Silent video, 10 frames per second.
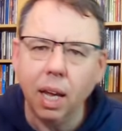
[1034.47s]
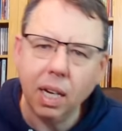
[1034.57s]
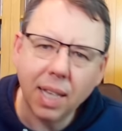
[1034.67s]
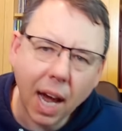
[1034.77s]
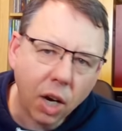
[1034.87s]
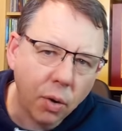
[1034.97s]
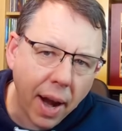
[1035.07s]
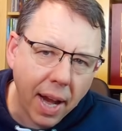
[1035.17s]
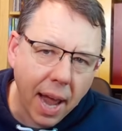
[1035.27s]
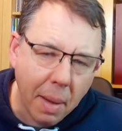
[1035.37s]
Is that a
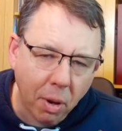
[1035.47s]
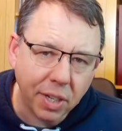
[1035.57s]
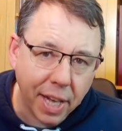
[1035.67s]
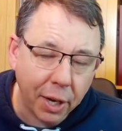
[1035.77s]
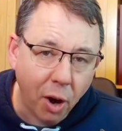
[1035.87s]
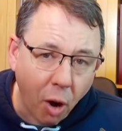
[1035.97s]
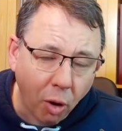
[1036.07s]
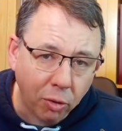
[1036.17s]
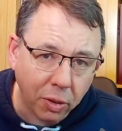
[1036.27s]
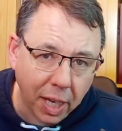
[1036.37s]
great name or is that an
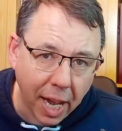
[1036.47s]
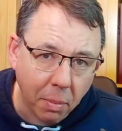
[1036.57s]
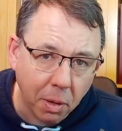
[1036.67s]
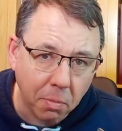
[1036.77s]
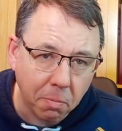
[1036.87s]
awful name?